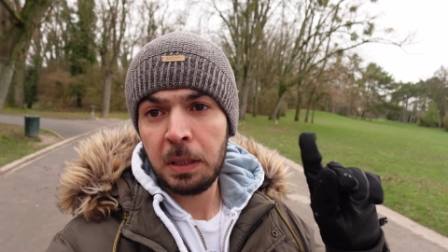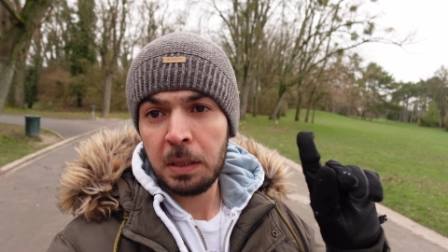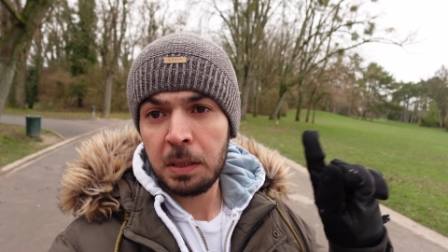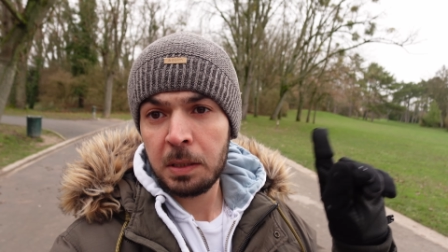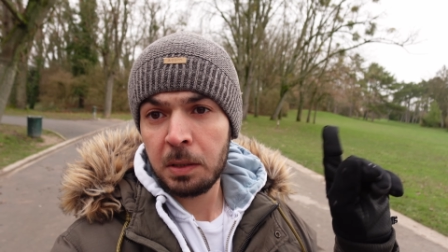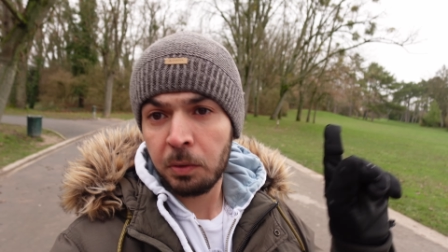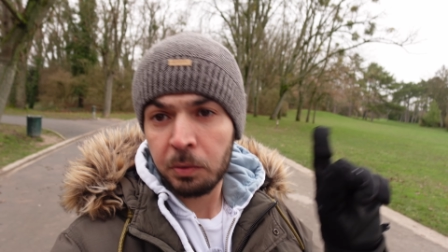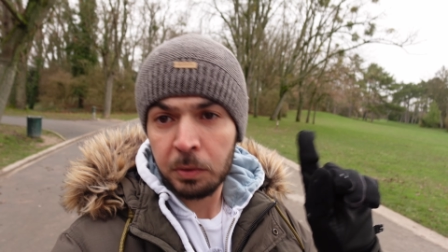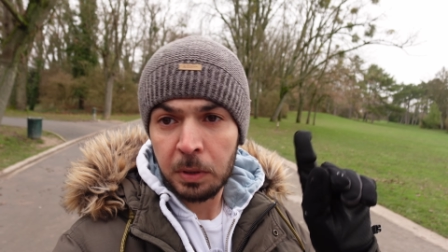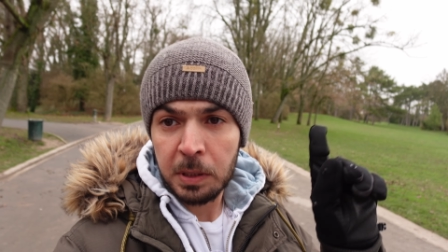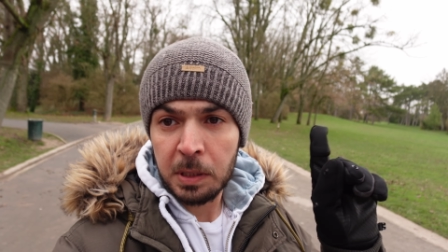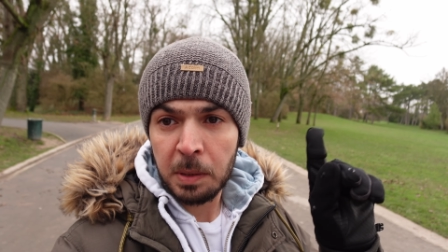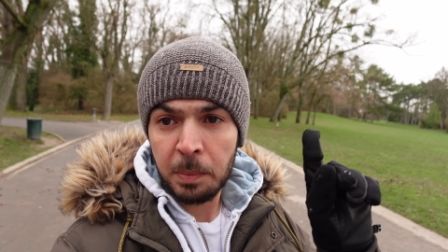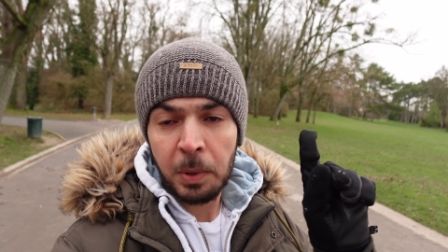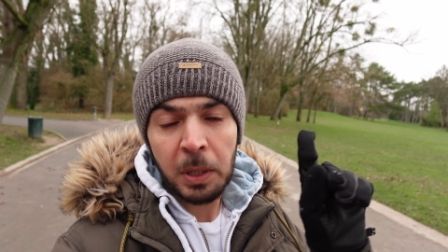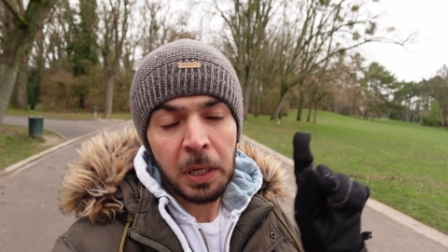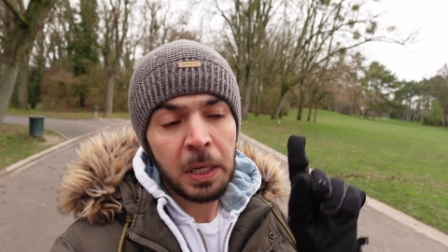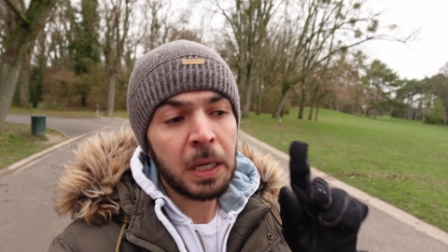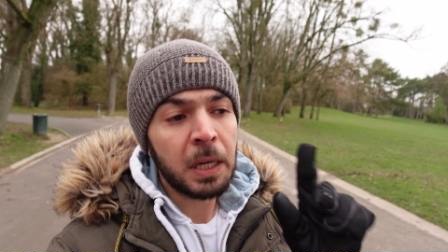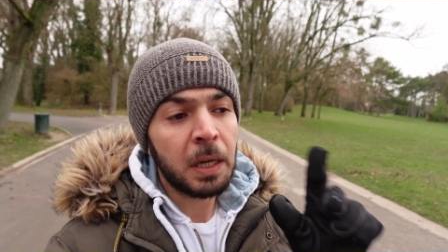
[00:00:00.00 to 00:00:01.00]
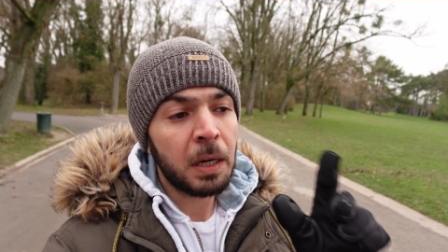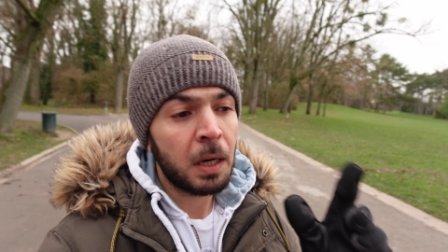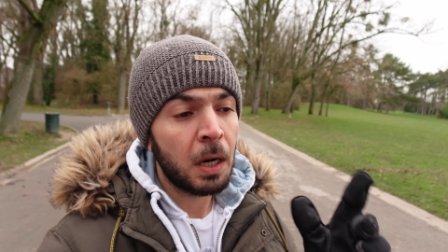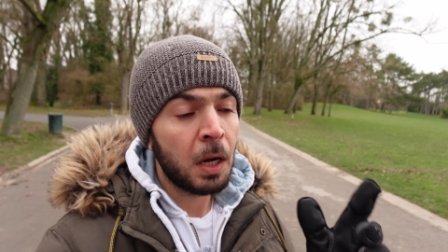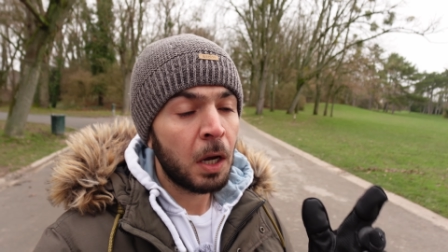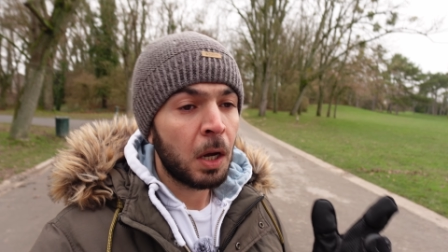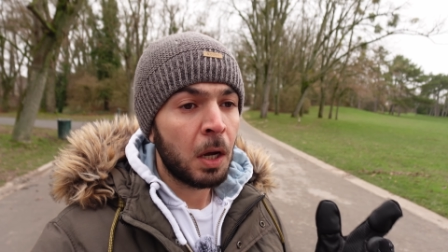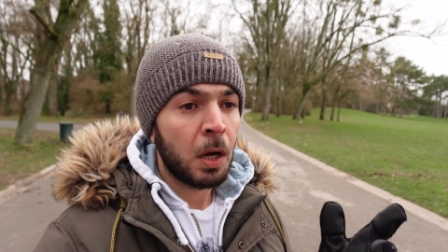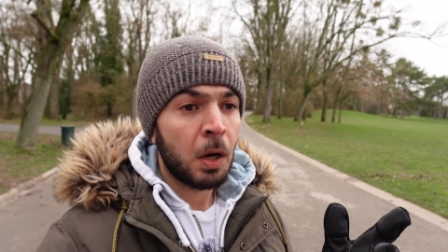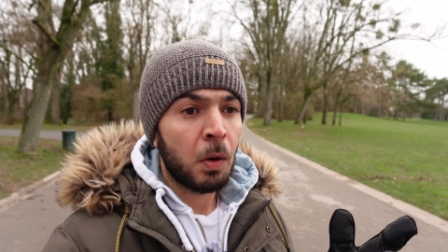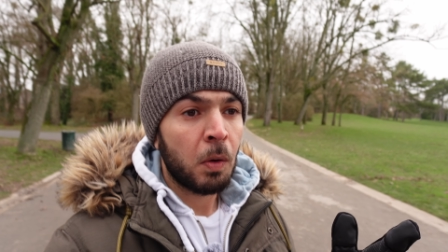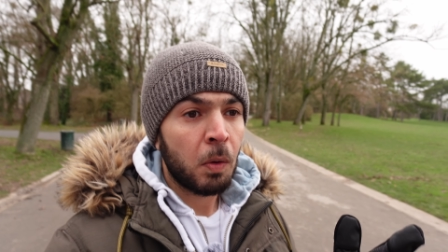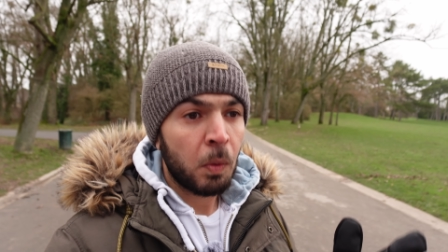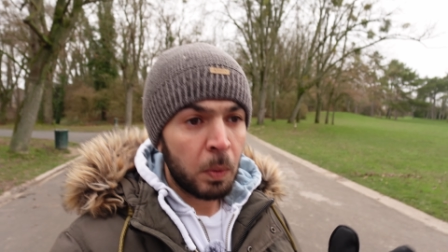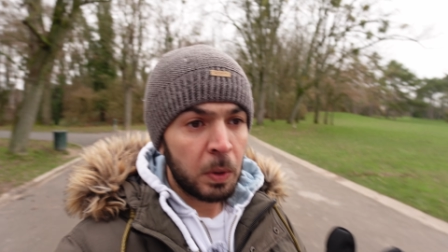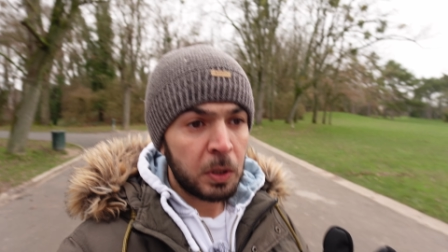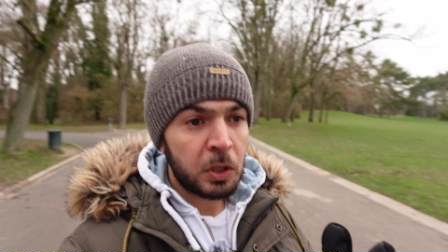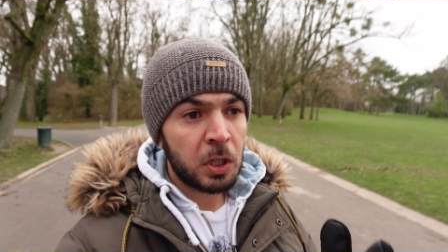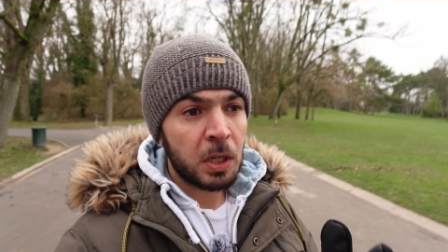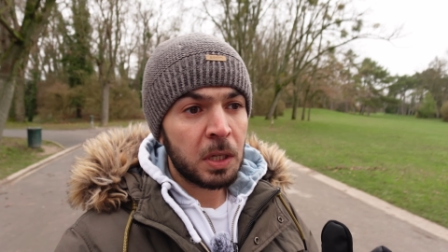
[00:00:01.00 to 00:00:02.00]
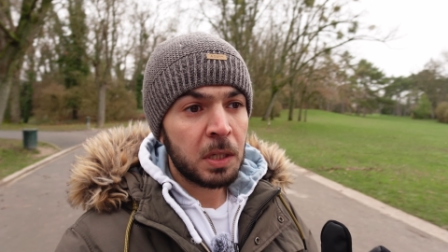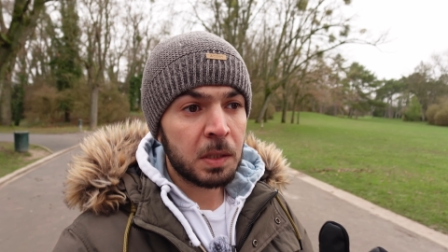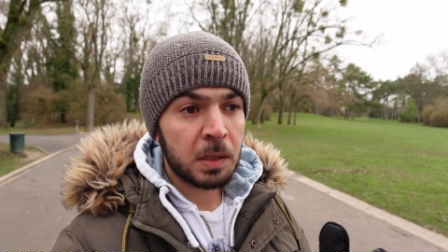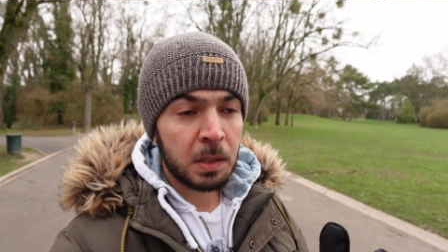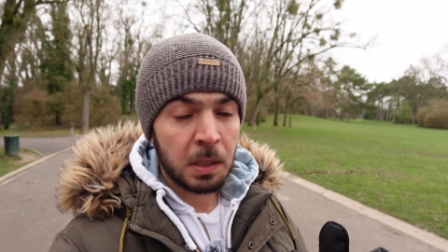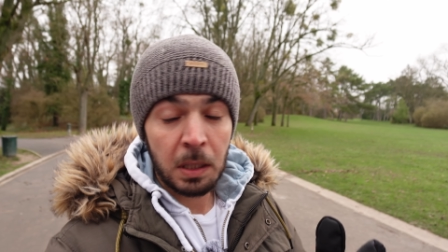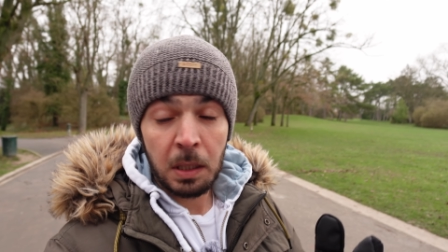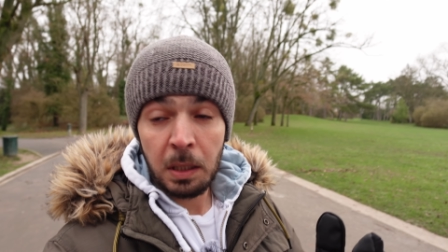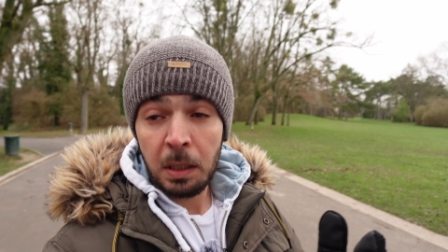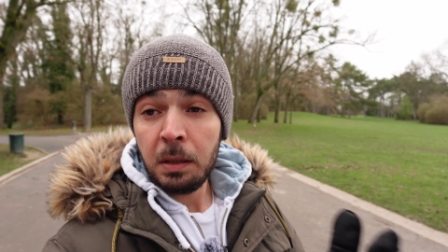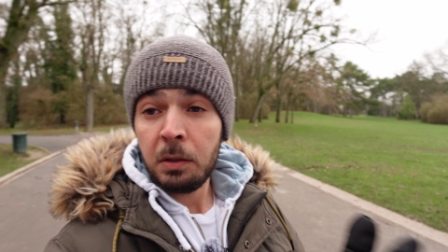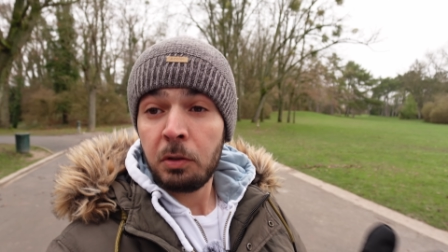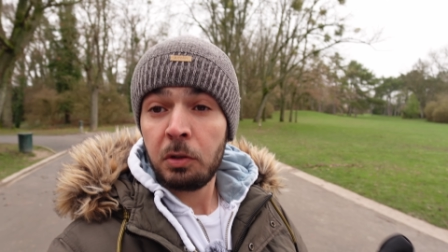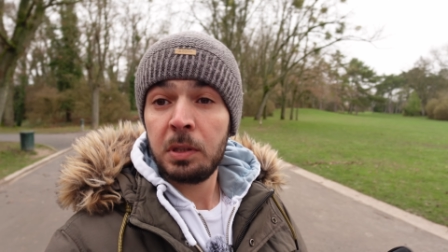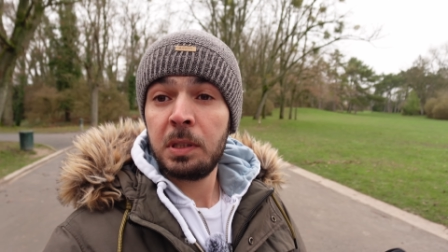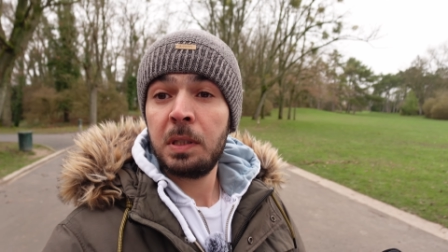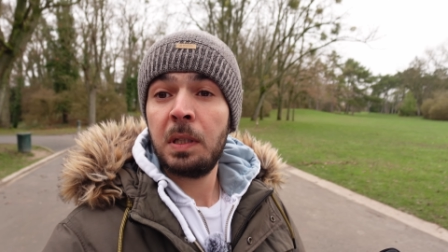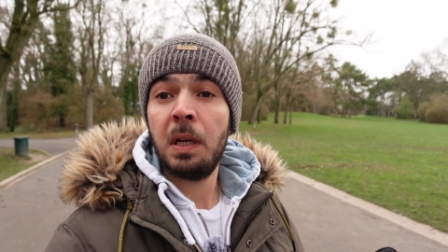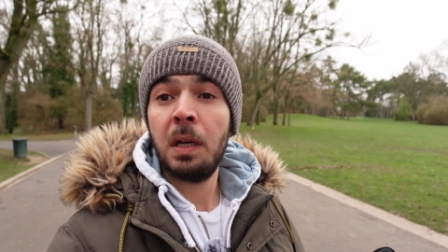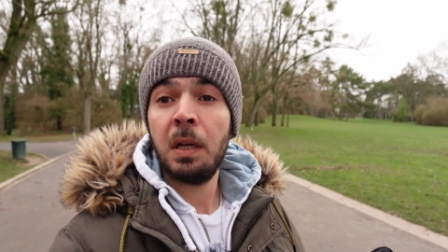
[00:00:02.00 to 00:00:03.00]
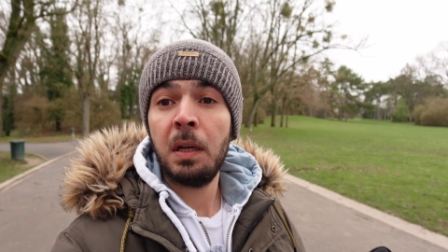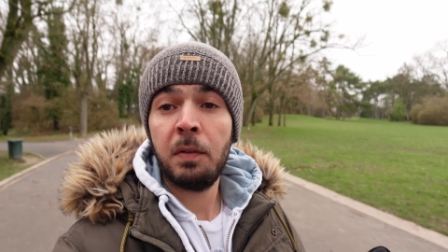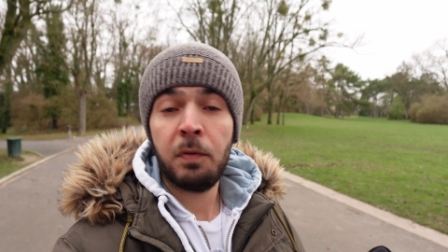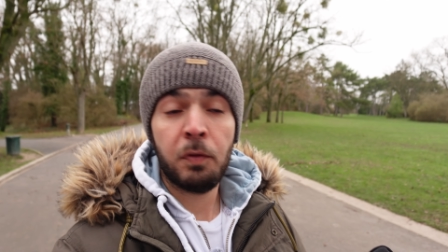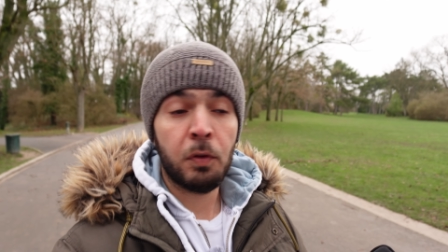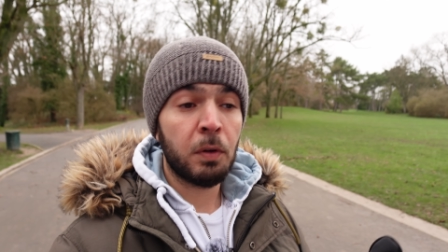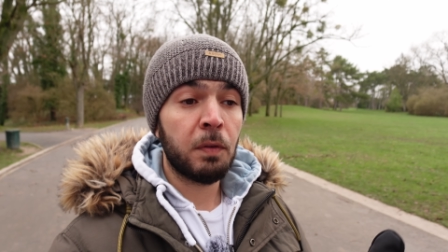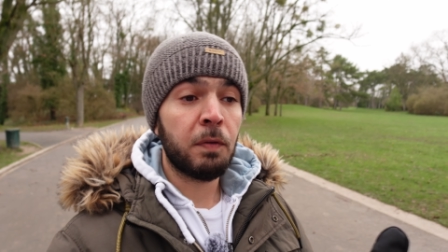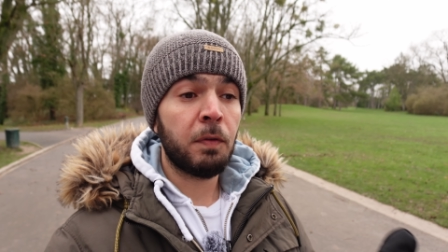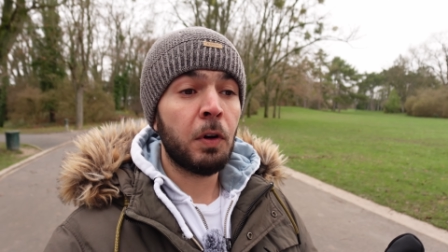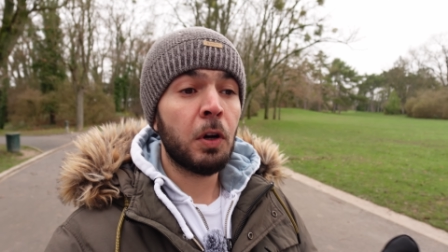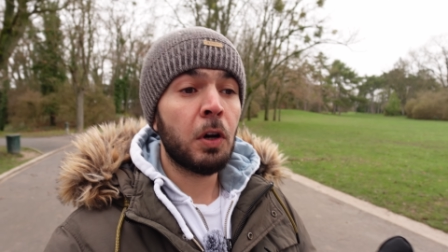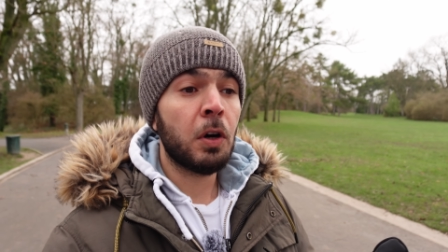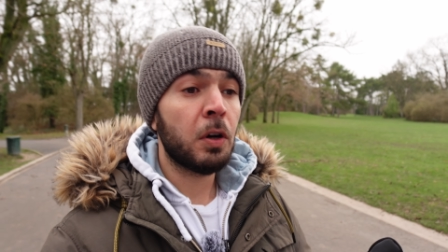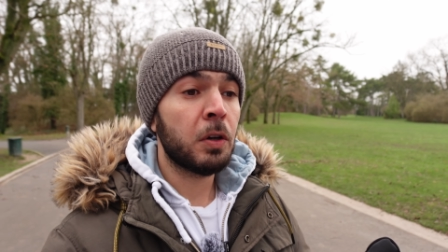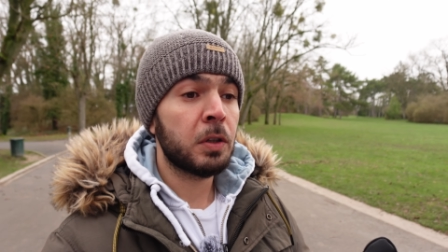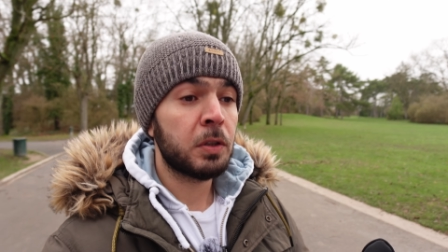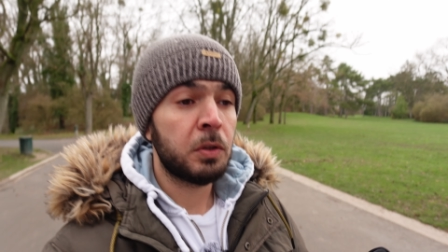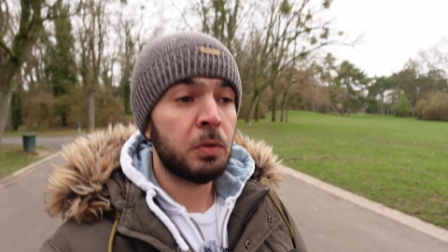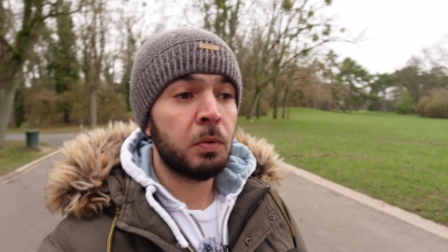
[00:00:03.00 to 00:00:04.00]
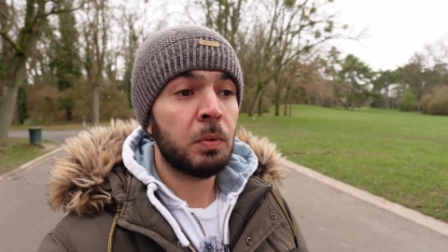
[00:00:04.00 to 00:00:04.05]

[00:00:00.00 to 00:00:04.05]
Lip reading: it's noticeable here, which is interesting for vlogs.